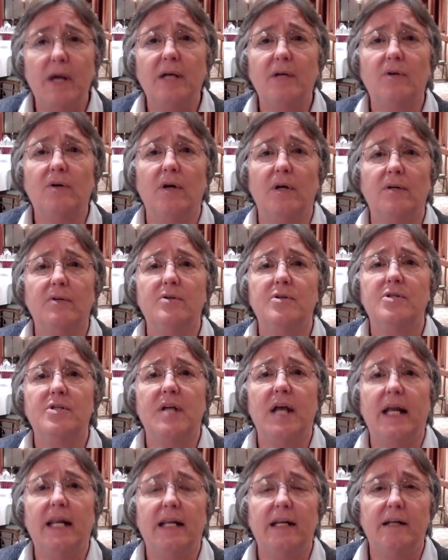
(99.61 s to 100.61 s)
better
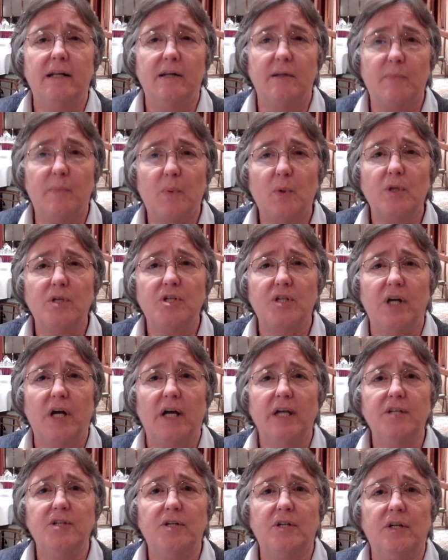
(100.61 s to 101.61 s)
understanding and
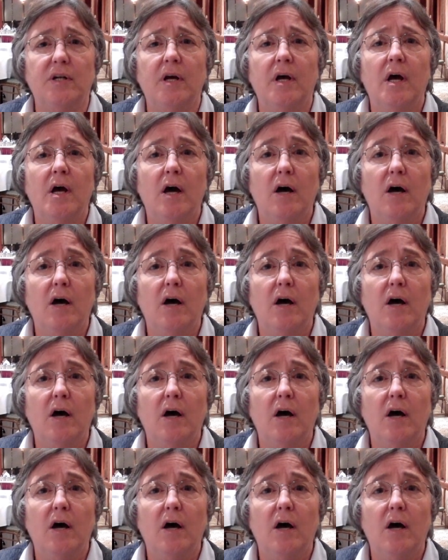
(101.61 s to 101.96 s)
appreciation